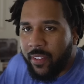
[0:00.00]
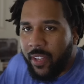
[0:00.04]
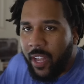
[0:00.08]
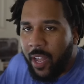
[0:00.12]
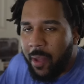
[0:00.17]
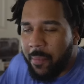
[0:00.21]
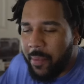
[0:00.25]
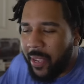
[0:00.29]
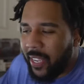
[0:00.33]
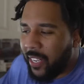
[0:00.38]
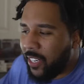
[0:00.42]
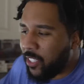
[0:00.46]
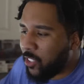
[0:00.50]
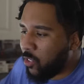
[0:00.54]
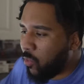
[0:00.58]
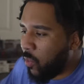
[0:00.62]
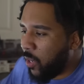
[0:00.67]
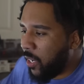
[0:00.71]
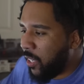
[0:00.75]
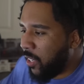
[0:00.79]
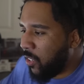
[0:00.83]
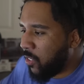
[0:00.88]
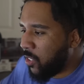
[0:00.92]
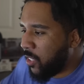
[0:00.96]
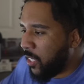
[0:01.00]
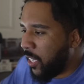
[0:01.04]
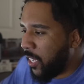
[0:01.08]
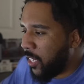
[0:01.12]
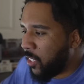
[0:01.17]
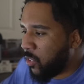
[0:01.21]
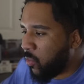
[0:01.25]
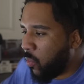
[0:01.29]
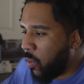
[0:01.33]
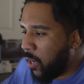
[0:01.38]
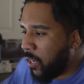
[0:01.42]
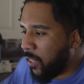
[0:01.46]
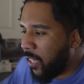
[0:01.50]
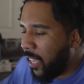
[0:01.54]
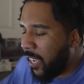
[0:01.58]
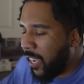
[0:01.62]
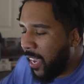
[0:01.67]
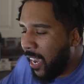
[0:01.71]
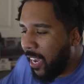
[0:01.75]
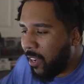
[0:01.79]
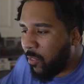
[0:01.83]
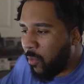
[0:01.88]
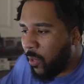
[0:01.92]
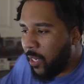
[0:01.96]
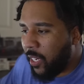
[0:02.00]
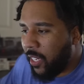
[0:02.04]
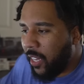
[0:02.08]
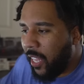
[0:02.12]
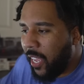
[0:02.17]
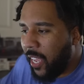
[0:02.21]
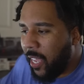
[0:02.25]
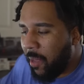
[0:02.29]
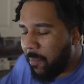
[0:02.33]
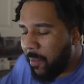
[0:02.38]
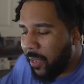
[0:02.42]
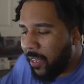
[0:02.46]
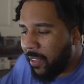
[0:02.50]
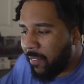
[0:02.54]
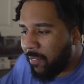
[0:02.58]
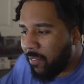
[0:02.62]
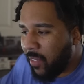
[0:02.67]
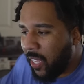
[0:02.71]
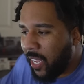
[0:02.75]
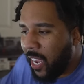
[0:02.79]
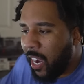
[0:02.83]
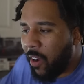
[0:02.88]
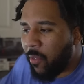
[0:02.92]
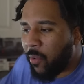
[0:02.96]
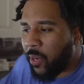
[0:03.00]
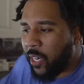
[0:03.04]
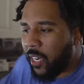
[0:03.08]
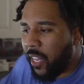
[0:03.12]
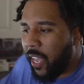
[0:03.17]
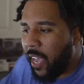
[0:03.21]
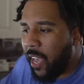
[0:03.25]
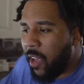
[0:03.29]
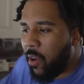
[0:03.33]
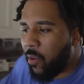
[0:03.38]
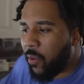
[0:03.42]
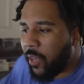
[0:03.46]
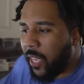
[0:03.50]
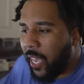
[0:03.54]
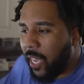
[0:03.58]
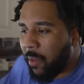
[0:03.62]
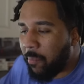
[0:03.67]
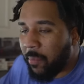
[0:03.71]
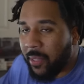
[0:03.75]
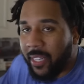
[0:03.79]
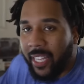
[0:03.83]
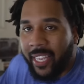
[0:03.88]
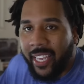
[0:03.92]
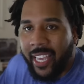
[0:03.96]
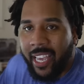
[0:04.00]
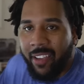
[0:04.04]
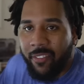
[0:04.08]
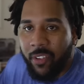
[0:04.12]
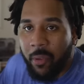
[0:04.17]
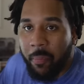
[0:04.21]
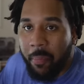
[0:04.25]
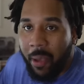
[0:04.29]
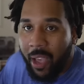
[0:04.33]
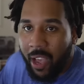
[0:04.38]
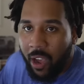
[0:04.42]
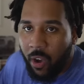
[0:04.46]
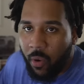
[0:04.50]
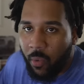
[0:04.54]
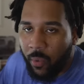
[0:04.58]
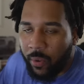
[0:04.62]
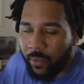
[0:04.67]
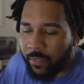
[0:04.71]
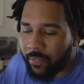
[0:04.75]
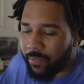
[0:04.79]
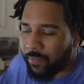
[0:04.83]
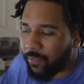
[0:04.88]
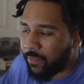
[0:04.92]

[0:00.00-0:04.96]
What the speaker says: I mean, it's one of those things where they got rid of the Hemi, they got rid of the Hellcat, but they gave you power.